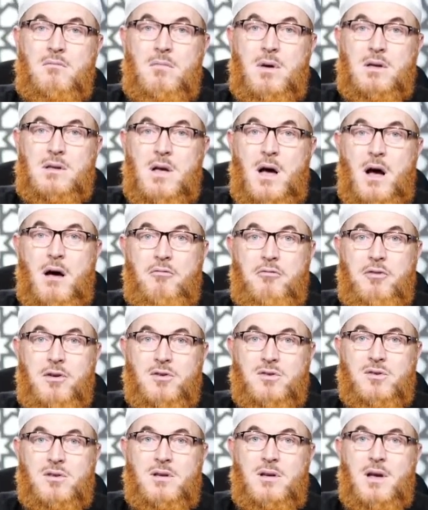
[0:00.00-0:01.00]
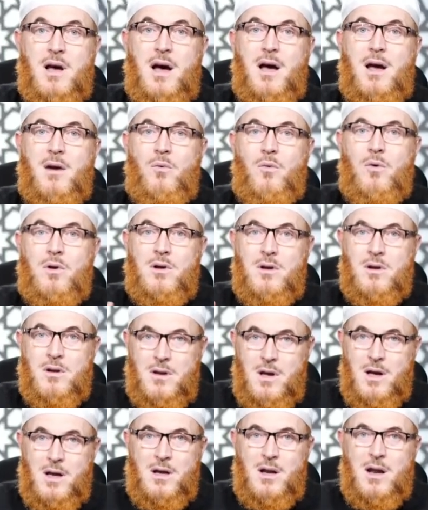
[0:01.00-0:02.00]
But obviously, I would
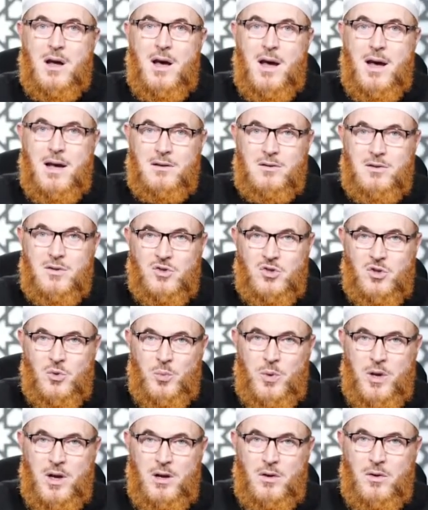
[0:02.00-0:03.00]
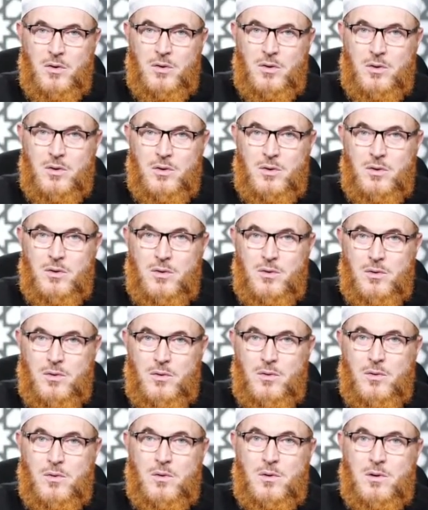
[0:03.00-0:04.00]
not anticipate,
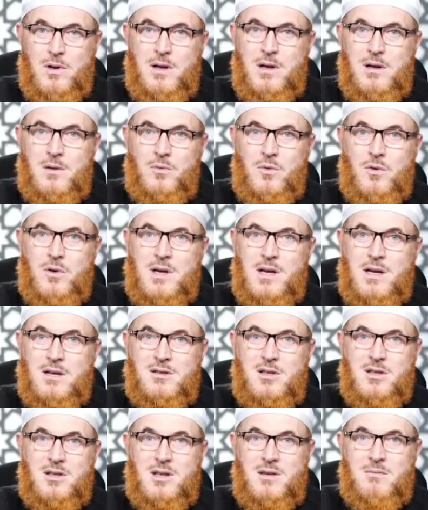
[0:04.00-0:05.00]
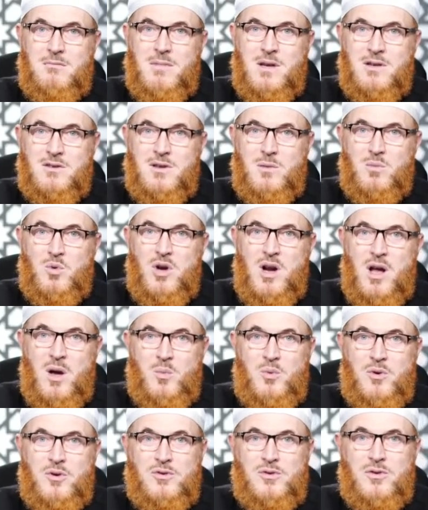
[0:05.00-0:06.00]
nor is it imaginable, a
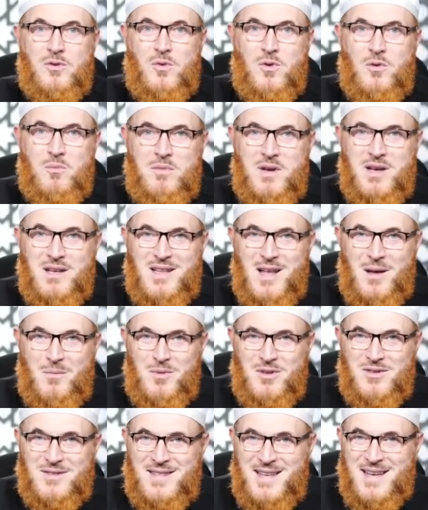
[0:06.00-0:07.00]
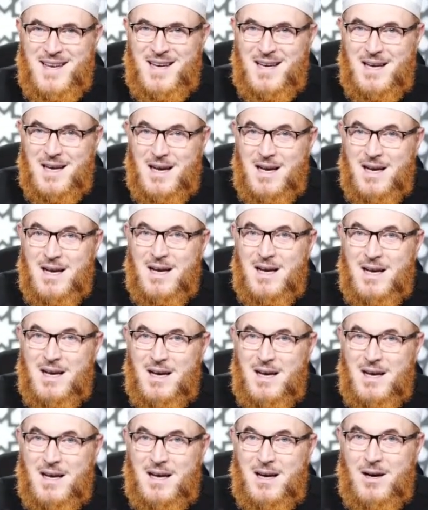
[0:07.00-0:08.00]
person will make that mistake
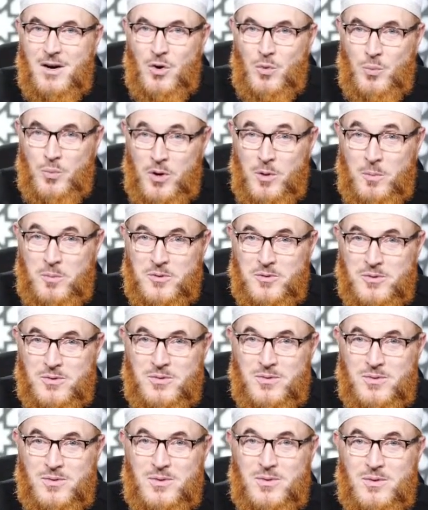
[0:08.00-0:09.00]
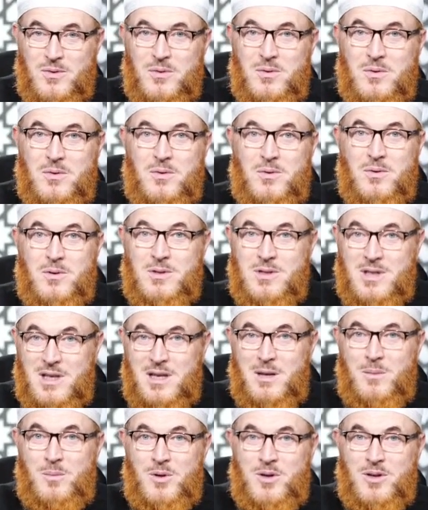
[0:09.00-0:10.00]
on purpose or
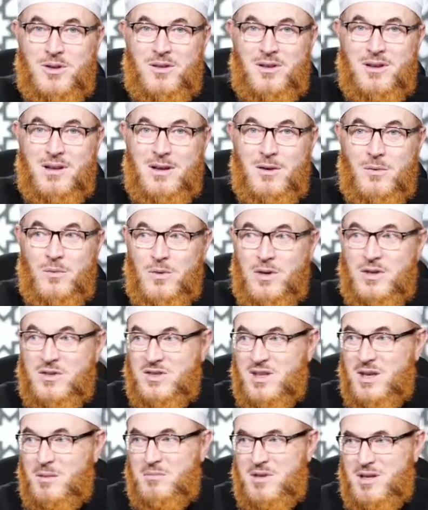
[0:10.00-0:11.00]
deliberately will skip